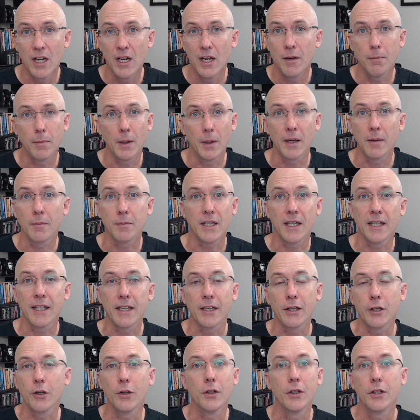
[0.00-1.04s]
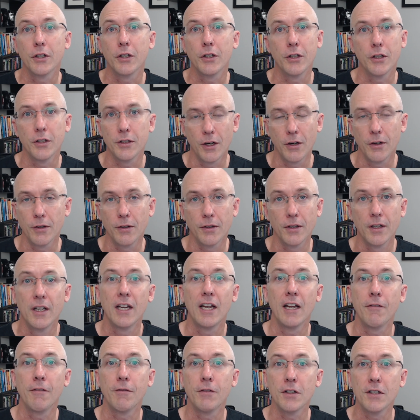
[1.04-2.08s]
but I'm telling you, you don't.
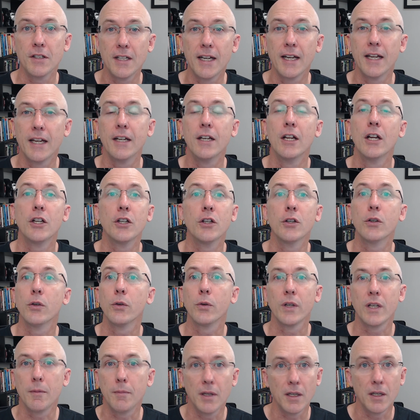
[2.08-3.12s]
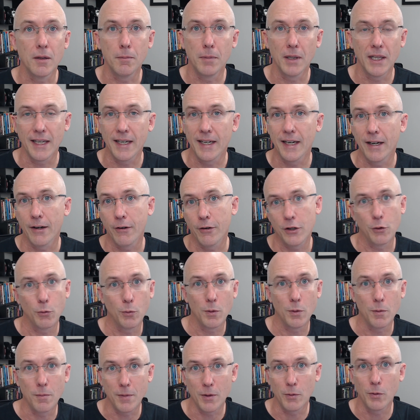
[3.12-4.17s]
If you did, you'd already be a billionaire and you
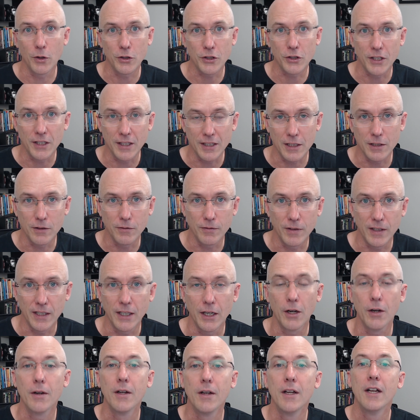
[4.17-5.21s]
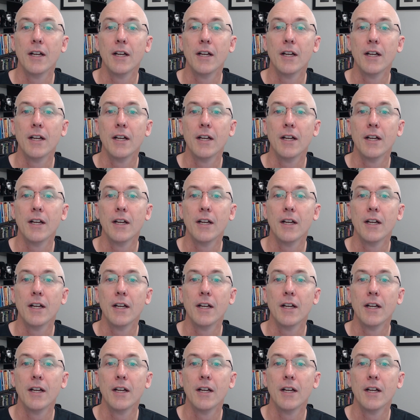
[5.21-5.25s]
wouldn't be watching this video.